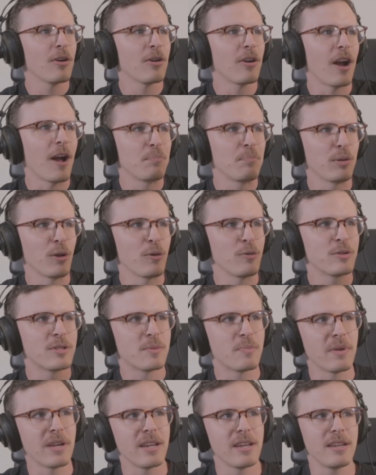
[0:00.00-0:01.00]
upload
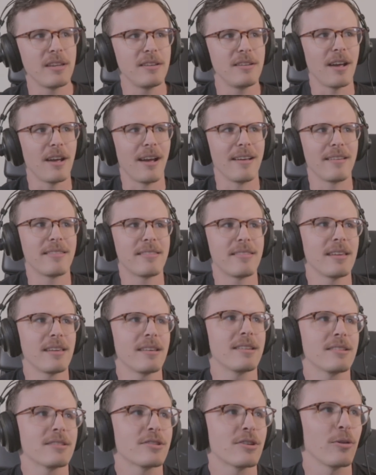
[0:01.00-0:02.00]
speed, I
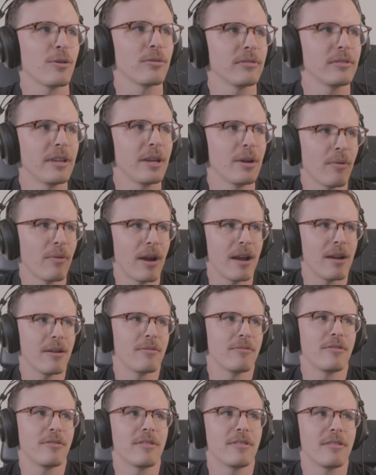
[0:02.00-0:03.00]
think, is currently
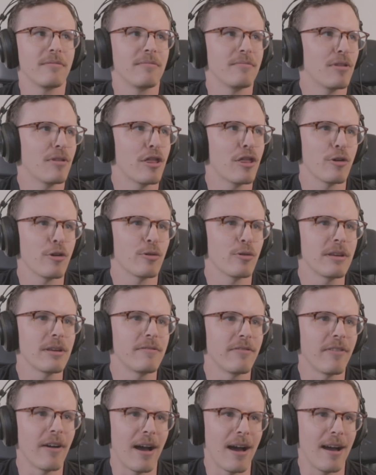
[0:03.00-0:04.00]
around
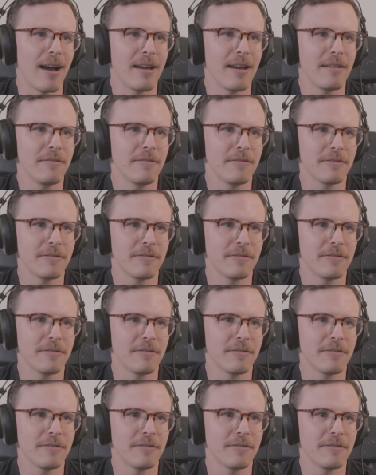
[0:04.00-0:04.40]
35.